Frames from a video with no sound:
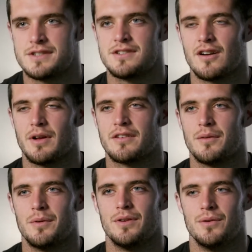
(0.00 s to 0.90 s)
just talking about
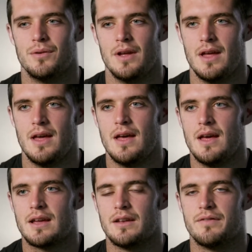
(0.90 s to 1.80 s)
someone who
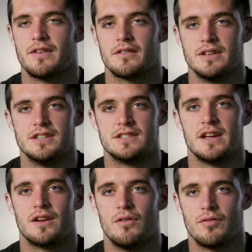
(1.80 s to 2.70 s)
can physically just
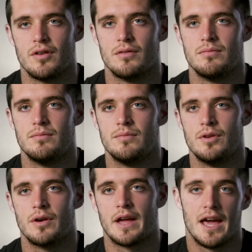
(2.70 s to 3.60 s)
take over,
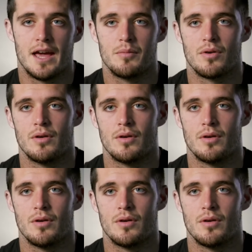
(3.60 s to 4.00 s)
you know, a game or